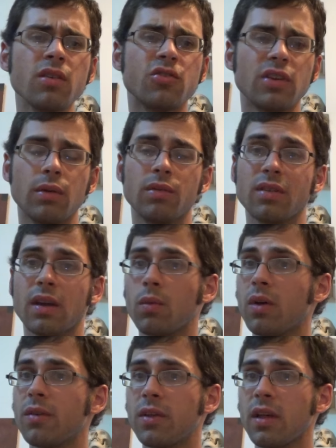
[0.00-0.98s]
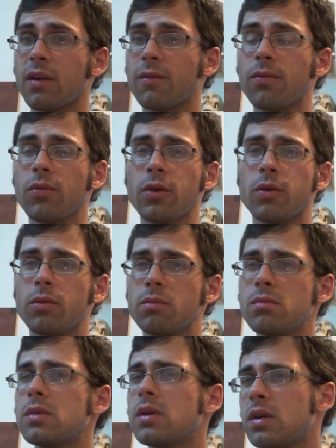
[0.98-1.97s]
she was like, well, if you like
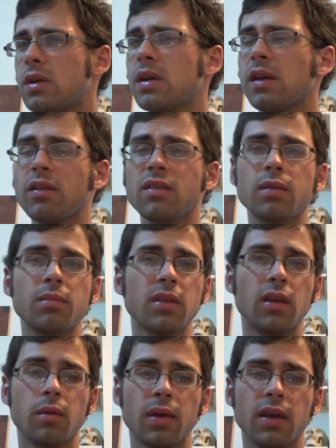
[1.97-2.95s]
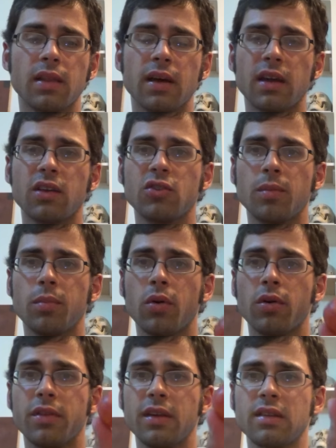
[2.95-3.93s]
fruit, here's something you might like. And she
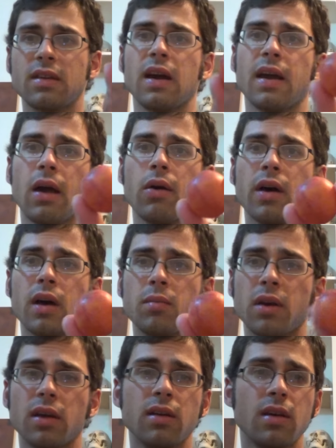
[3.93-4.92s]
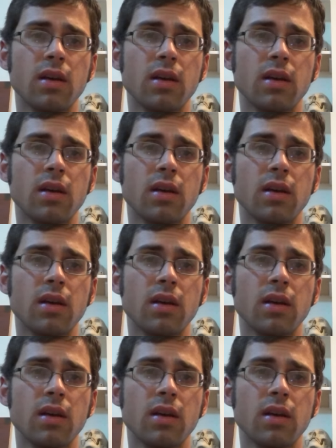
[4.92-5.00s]
pulled this guy out on me.